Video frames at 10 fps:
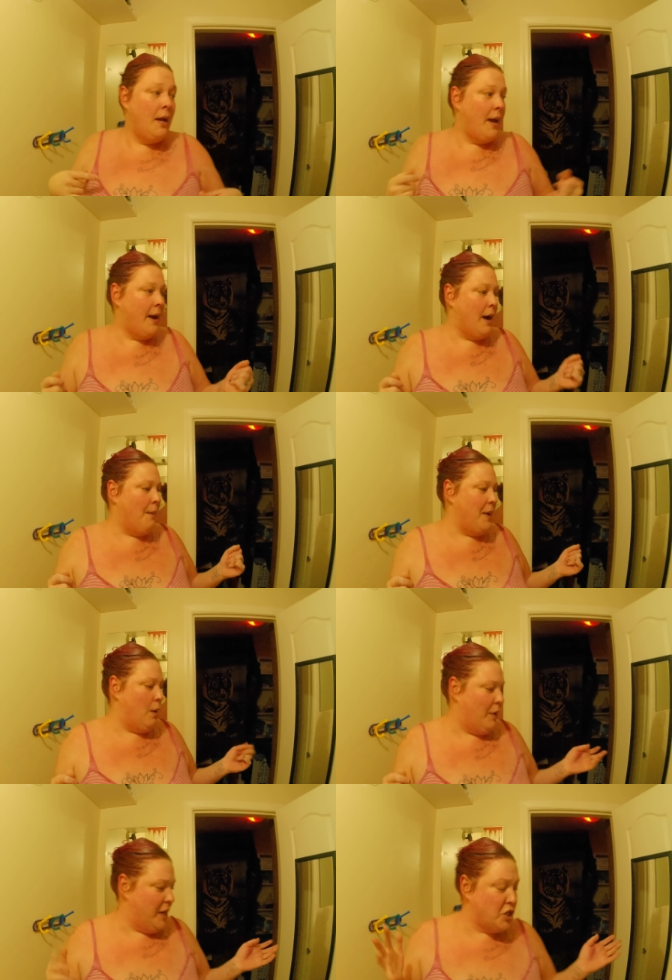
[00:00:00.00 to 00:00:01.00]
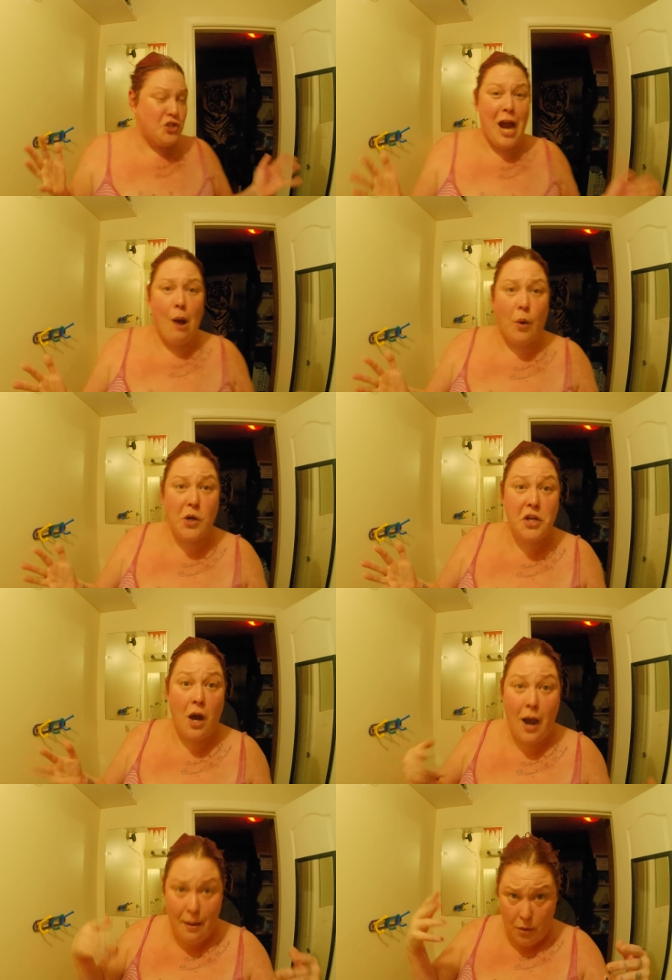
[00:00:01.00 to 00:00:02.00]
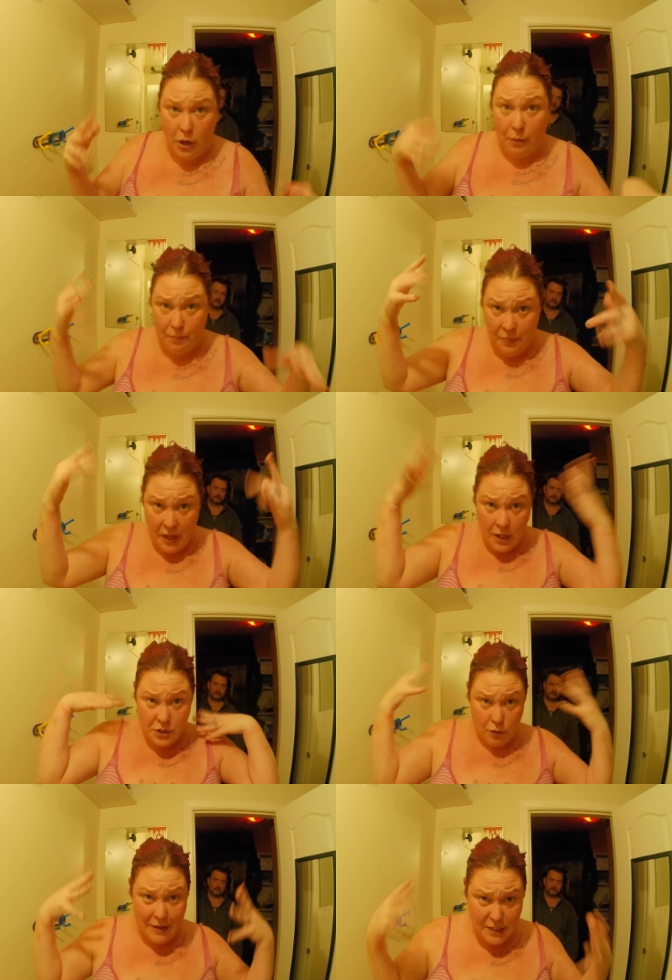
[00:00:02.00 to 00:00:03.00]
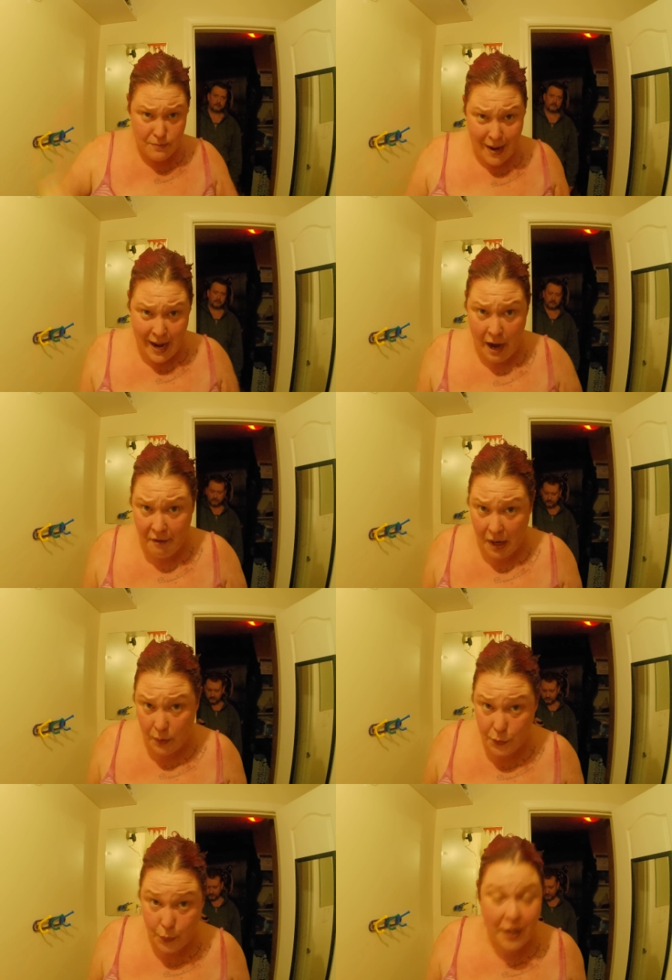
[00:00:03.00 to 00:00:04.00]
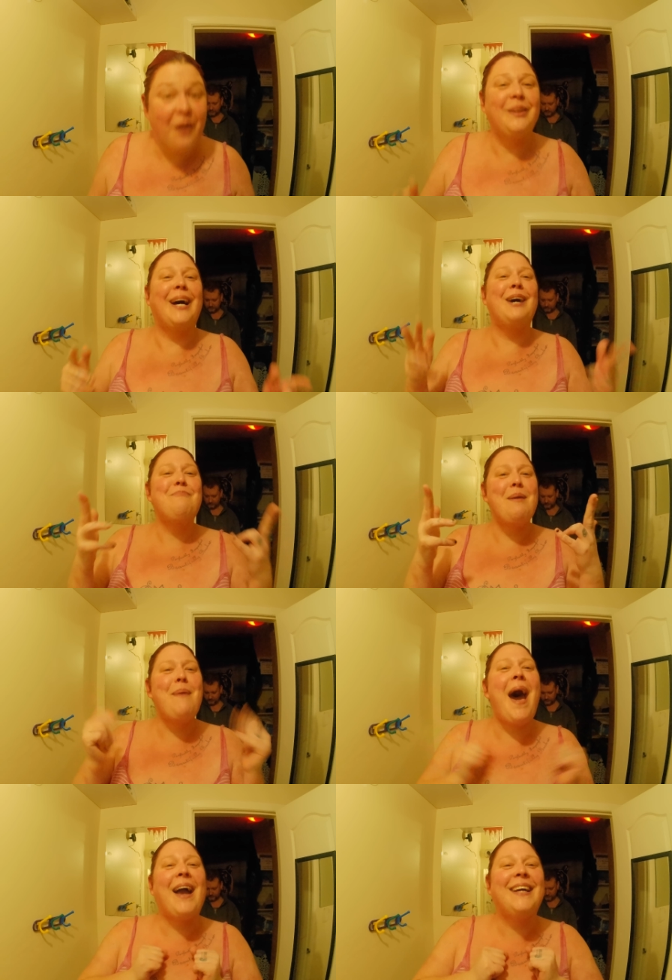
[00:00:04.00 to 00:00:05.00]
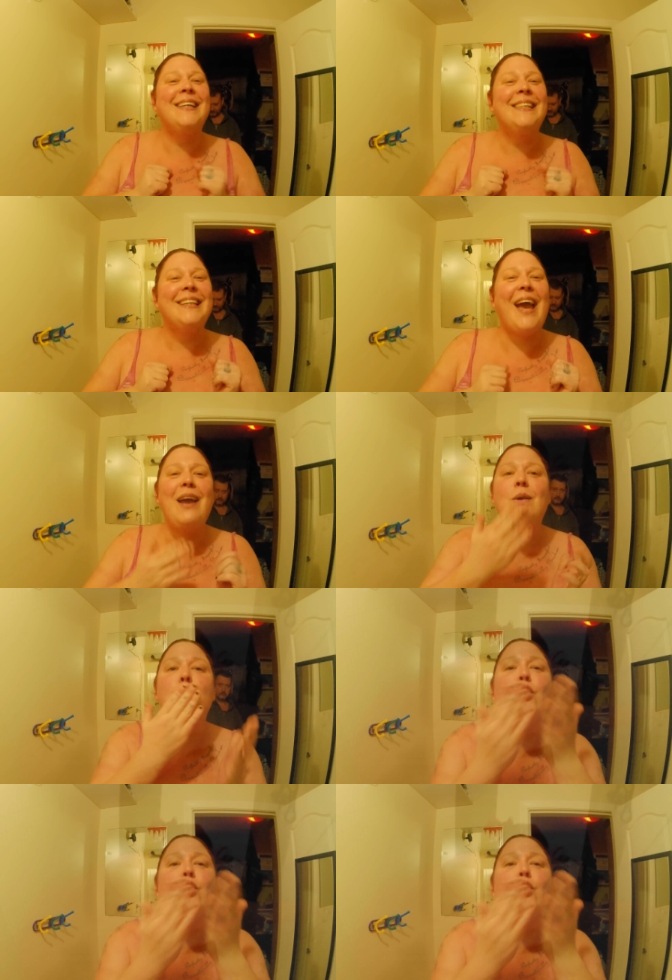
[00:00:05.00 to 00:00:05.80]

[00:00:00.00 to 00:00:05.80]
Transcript: And when it's shower time, or to rinse my hair out, we'll be back. Okay?